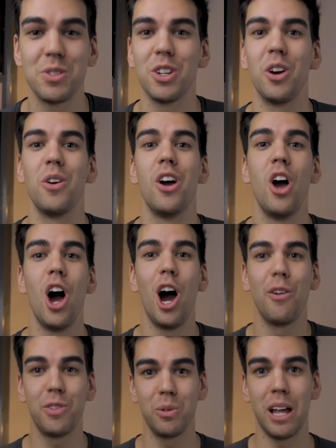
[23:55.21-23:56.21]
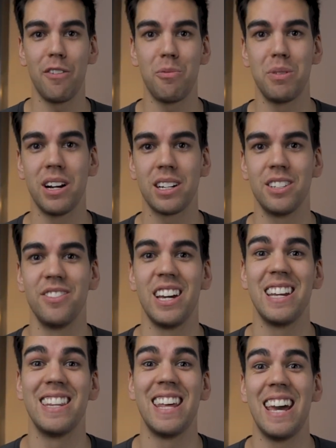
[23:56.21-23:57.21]
So hopefully we'll have a productive
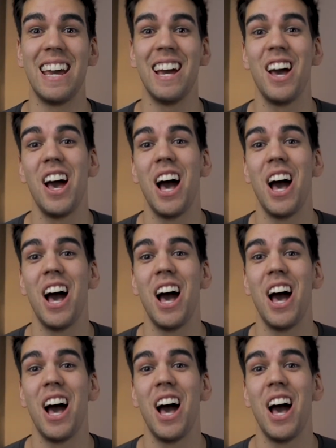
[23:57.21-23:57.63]
day there.